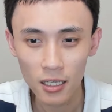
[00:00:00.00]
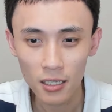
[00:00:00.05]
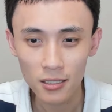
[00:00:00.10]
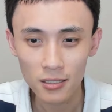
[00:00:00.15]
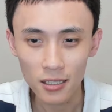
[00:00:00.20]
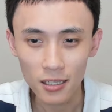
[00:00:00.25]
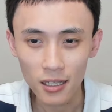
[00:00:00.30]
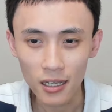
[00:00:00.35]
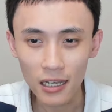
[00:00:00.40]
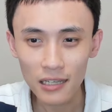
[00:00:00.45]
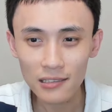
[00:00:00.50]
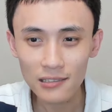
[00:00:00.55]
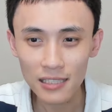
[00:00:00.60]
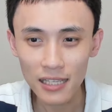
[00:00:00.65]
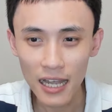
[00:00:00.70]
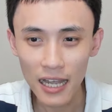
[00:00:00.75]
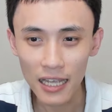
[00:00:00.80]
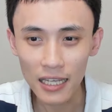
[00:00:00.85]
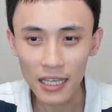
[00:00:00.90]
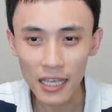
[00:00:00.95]
So looks
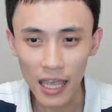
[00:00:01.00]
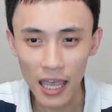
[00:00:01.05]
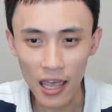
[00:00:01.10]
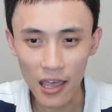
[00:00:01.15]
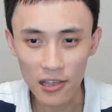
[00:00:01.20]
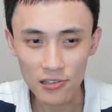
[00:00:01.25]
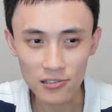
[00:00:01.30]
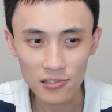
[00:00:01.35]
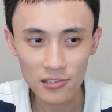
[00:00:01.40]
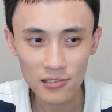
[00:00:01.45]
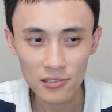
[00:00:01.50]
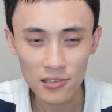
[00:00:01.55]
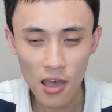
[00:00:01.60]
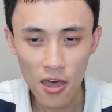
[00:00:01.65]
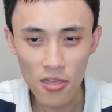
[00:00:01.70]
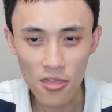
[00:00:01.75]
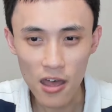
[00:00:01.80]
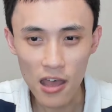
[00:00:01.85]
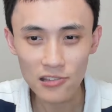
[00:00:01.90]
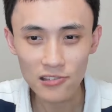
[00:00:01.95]
like it's
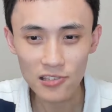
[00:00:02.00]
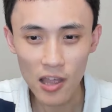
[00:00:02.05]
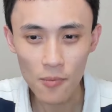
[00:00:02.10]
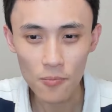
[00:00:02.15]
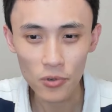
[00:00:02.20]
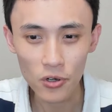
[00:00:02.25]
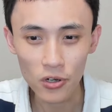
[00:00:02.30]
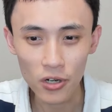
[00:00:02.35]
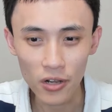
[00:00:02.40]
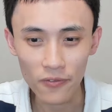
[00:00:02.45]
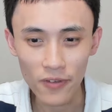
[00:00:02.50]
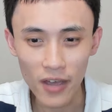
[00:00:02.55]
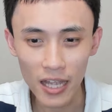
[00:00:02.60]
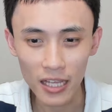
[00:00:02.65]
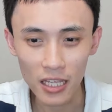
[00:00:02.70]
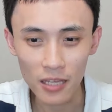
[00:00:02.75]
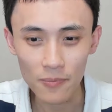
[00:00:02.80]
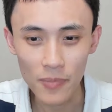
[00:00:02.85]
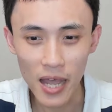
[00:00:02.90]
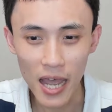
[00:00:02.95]
this number
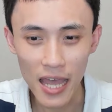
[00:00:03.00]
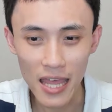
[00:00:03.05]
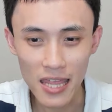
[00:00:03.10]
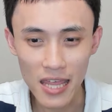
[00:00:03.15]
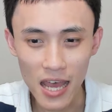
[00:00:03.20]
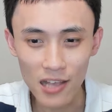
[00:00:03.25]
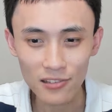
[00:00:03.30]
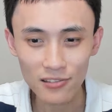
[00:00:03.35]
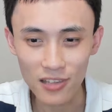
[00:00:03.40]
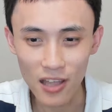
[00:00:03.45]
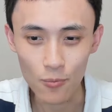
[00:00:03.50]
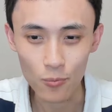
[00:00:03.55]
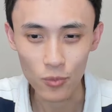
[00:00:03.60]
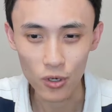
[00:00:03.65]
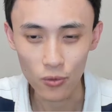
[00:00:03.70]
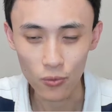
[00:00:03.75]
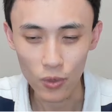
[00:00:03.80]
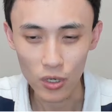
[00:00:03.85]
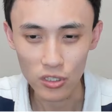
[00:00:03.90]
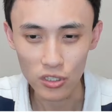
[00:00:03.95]
divided by this
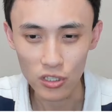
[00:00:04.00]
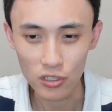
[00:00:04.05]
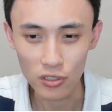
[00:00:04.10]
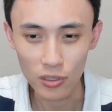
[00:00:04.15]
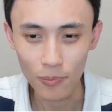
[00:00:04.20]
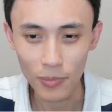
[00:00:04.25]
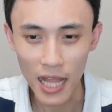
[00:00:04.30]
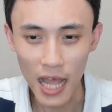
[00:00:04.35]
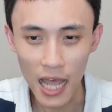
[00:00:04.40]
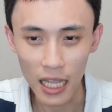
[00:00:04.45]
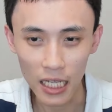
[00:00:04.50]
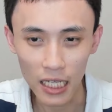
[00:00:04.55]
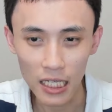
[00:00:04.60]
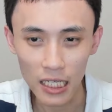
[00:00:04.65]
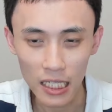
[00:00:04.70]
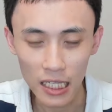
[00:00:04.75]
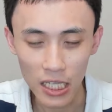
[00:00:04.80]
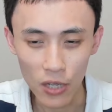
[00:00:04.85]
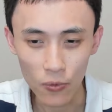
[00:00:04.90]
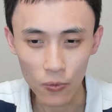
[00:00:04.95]
number, which is a
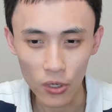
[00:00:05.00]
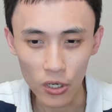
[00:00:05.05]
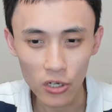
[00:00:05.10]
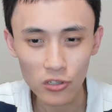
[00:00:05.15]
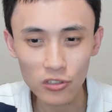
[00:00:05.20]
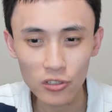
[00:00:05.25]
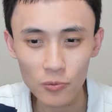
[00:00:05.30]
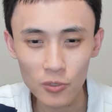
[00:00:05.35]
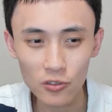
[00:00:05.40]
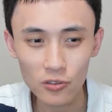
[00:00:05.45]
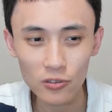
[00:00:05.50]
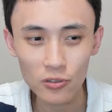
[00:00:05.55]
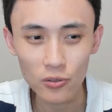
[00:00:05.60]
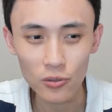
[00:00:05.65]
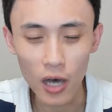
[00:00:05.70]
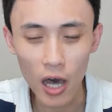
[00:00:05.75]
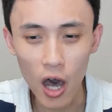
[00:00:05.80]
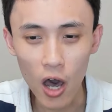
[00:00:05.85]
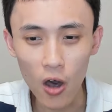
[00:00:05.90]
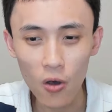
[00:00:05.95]
blank. Then we're supposed
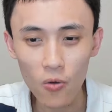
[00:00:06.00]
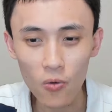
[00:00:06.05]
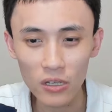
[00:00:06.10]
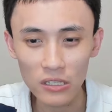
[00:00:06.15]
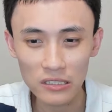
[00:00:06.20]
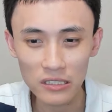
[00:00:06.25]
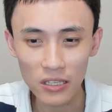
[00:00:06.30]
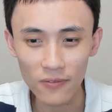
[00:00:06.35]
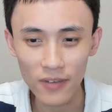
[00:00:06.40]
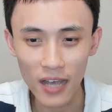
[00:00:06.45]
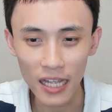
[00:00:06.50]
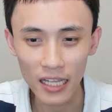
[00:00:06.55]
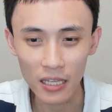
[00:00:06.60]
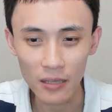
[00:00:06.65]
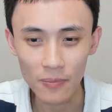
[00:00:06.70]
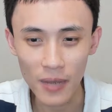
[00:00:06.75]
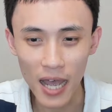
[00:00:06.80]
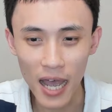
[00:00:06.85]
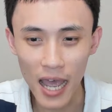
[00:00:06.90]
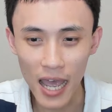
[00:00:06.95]
to always divide
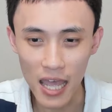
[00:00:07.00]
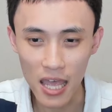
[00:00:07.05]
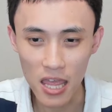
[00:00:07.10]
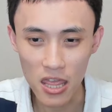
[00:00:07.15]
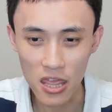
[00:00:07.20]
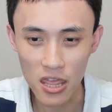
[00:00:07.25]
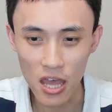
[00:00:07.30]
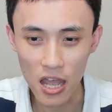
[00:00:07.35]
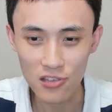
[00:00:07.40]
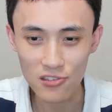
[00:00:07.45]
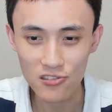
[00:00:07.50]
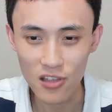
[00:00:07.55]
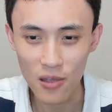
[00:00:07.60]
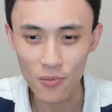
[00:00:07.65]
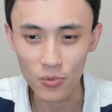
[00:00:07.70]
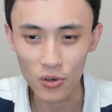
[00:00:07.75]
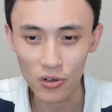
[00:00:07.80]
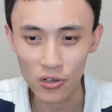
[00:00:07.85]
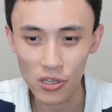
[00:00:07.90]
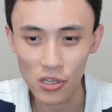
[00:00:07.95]
it by this
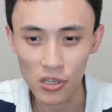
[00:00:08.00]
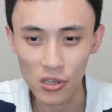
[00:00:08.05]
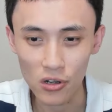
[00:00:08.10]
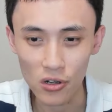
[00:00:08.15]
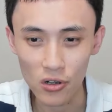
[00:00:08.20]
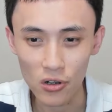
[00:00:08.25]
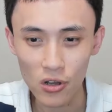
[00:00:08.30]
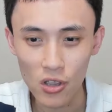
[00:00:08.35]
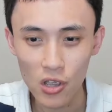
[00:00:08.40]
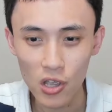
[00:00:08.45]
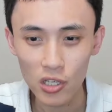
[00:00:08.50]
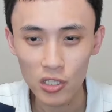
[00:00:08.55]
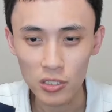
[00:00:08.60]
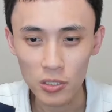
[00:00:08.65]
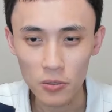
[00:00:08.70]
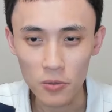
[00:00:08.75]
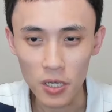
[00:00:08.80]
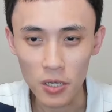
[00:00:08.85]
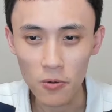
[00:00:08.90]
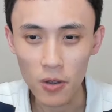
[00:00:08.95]
number here.
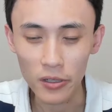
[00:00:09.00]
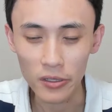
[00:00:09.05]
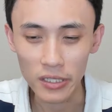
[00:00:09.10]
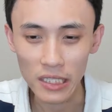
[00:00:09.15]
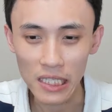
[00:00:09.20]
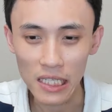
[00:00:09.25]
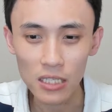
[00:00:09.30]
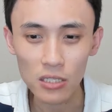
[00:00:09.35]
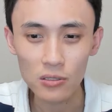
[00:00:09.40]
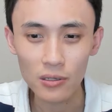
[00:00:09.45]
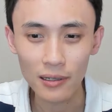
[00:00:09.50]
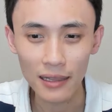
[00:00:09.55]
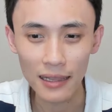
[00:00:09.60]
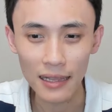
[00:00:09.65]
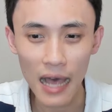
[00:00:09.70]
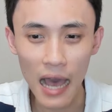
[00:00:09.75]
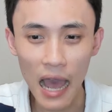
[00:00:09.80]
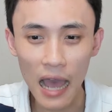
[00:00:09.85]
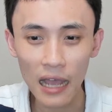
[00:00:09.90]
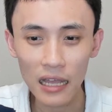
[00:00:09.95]
So we will need to
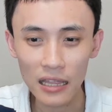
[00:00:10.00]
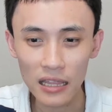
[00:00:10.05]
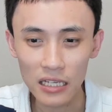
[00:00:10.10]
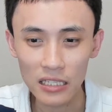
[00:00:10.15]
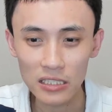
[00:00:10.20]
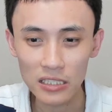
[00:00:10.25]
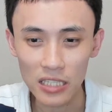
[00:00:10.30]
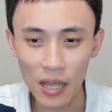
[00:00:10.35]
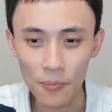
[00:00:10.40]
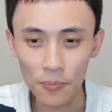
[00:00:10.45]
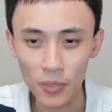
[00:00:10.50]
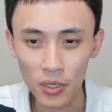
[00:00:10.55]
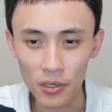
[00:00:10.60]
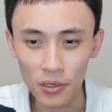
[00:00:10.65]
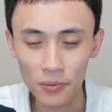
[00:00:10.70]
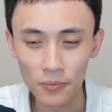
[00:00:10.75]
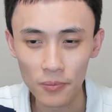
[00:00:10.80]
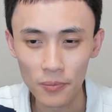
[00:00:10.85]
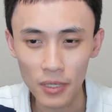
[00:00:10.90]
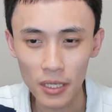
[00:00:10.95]
lock this
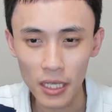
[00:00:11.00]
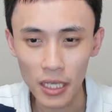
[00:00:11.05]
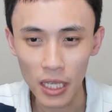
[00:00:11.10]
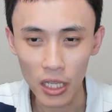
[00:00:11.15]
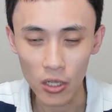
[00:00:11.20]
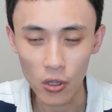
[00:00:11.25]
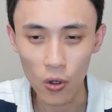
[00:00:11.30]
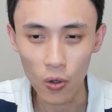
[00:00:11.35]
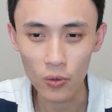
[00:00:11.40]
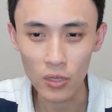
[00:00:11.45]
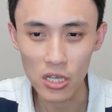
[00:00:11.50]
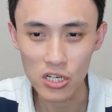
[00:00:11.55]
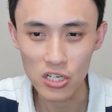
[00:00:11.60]
number and only